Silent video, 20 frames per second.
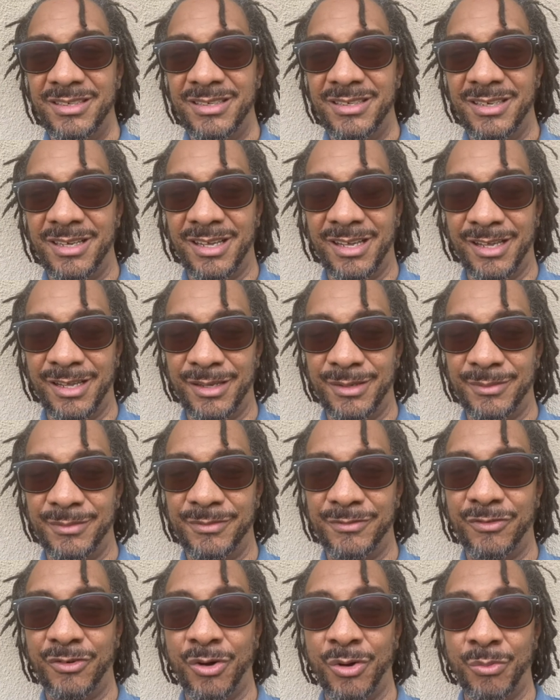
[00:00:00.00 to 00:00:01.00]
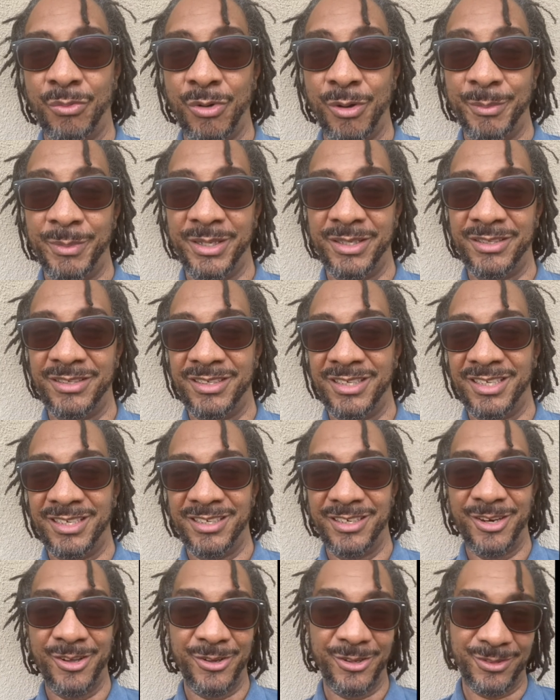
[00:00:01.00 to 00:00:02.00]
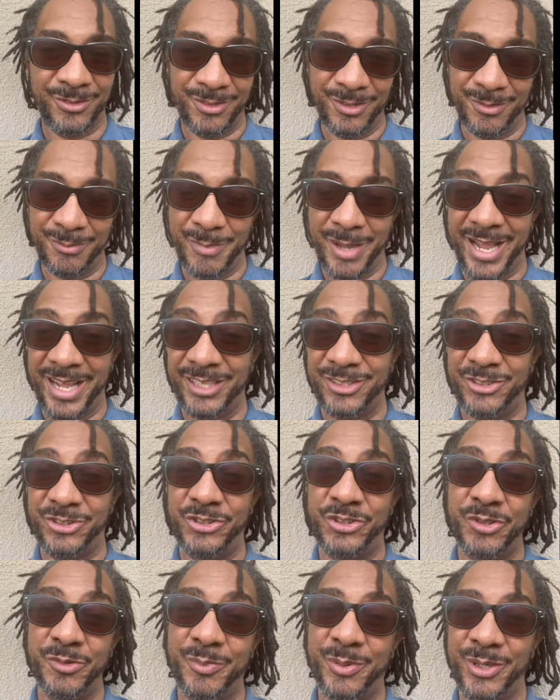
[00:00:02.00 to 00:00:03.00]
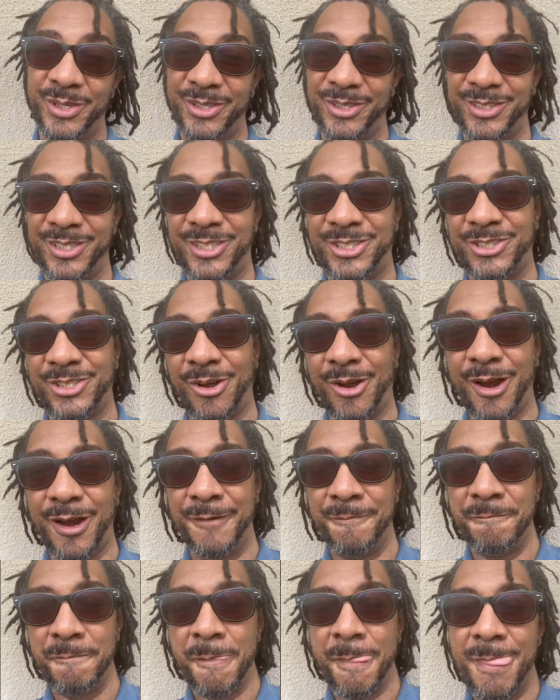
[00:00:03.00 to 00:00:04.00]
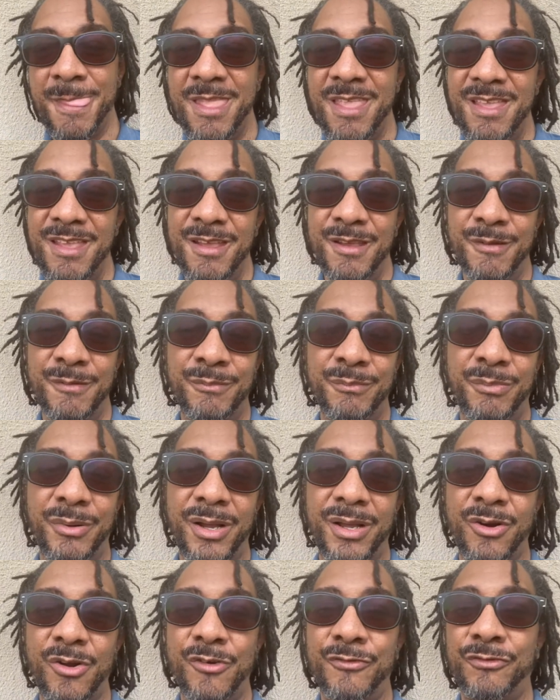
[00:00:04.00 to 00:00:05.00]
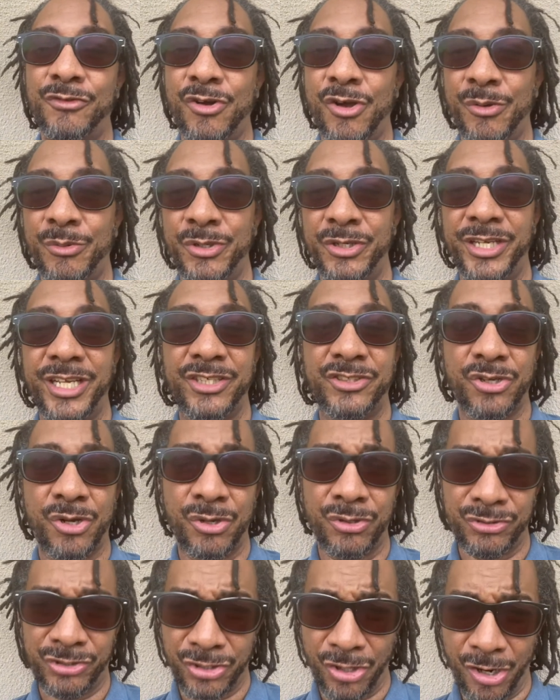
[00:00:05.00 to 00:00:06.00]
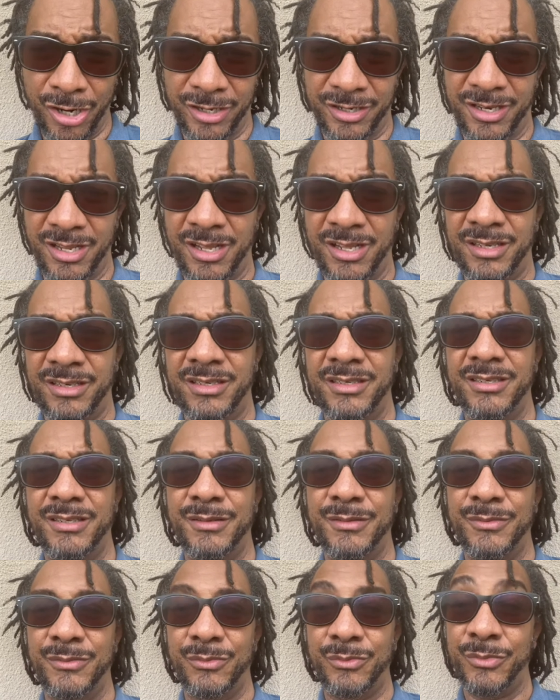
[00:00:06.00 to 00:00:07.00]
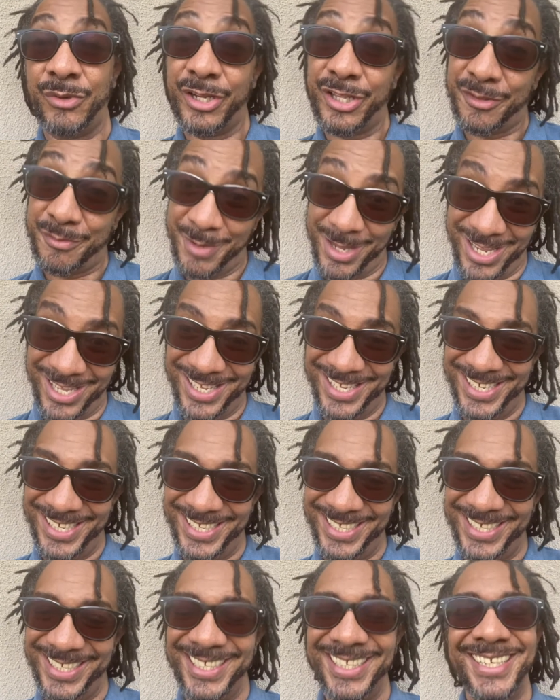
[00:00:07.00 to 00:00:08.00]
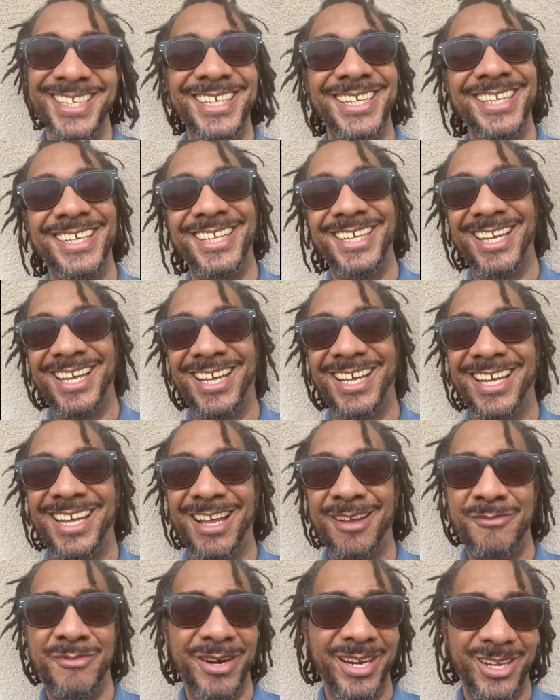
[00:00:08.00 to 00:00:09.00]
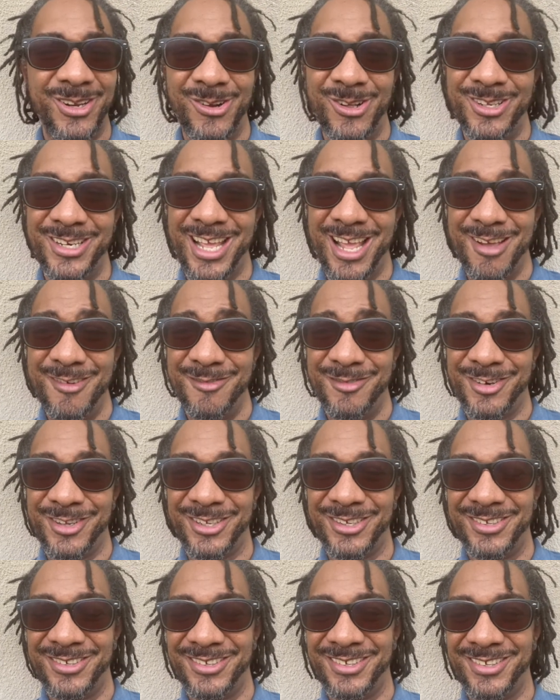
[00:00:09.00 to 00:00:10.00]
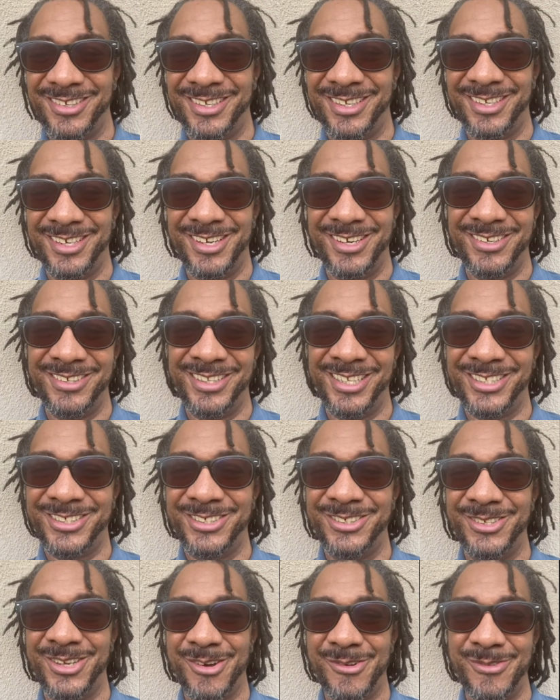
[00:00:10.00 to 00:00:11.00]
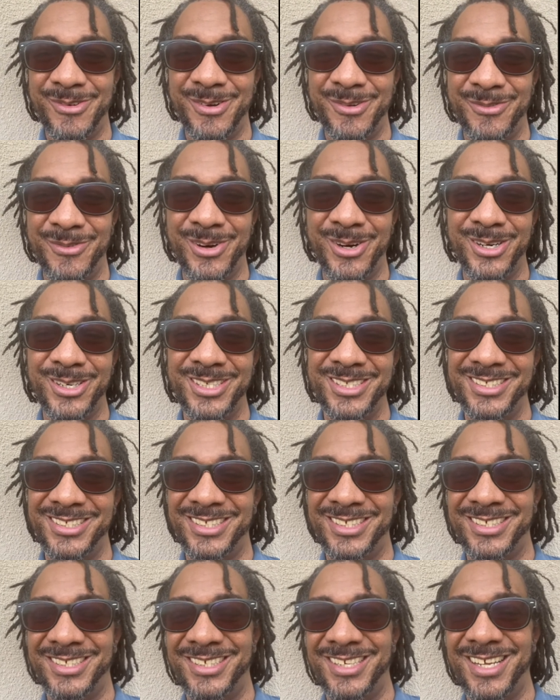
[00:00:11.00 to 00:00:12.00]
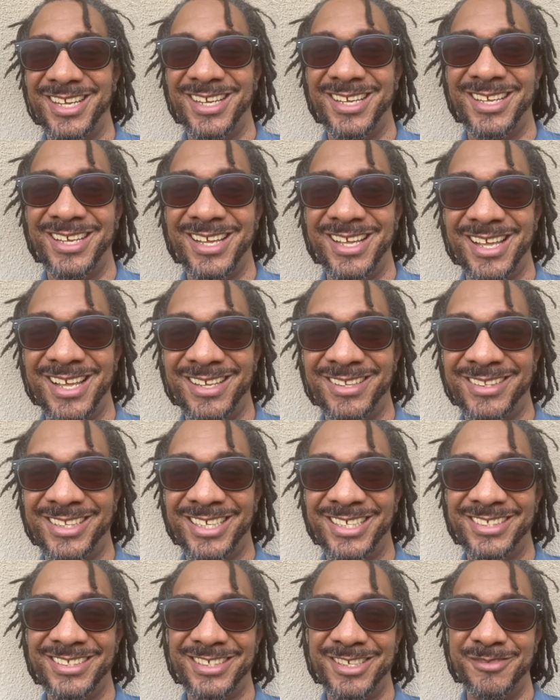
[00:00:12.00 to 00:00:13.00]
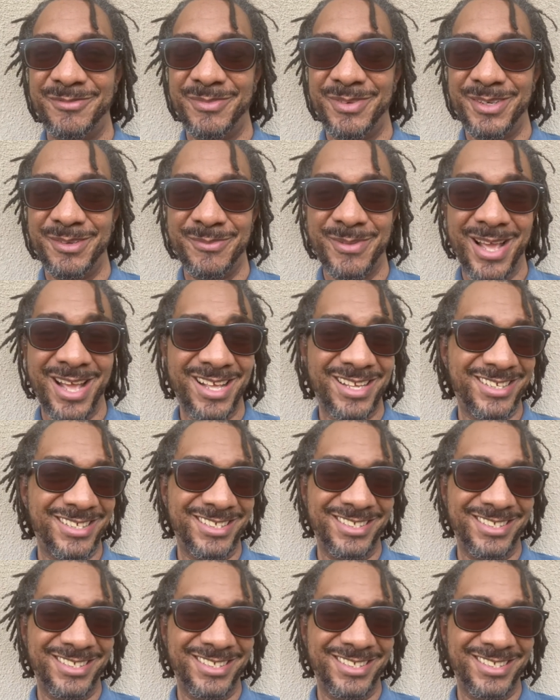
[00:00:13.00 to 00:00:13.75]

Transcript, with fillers: Um, for a woman, you need to know the man's Jupiter in the chart. But overall, when you get your whole chart done with me, I break it all down for you, you know, let you know what works and uh, how things can be best.